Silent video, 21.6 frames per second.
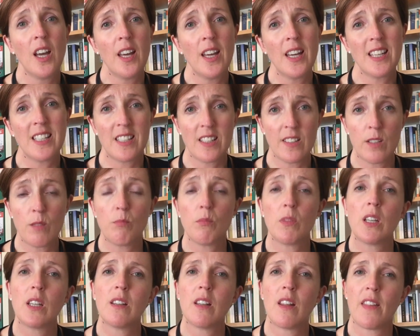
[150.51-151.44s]
it doesn't
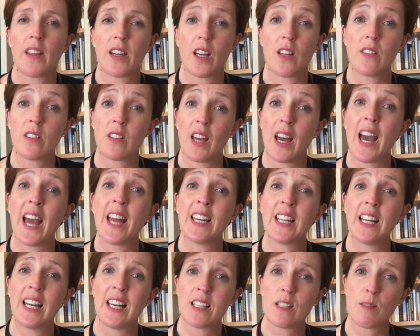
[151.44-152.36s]
mean that they're going to get
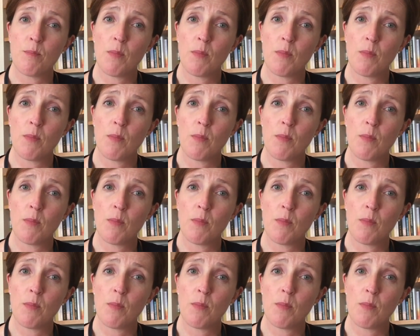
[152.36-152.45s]
any less